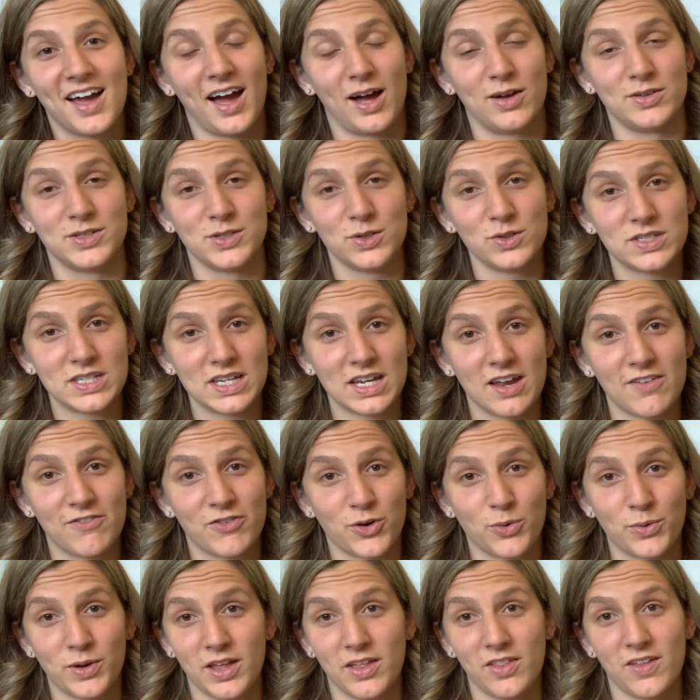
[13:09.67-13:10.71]
I was using it
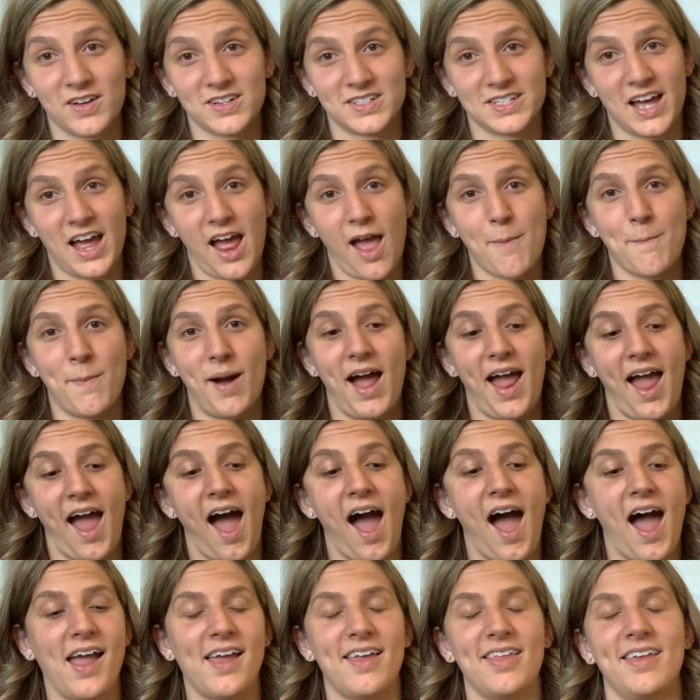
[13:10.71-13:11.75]
for a really long time. I
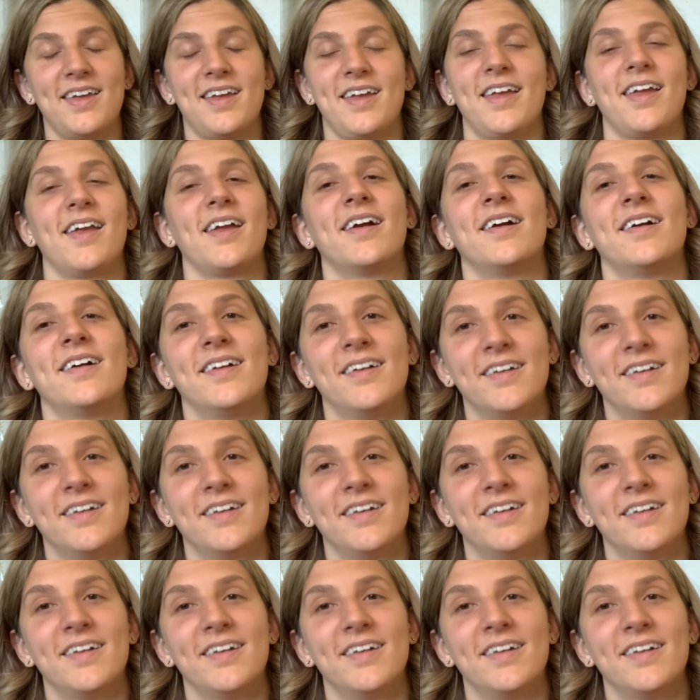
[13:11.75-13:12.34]
highly,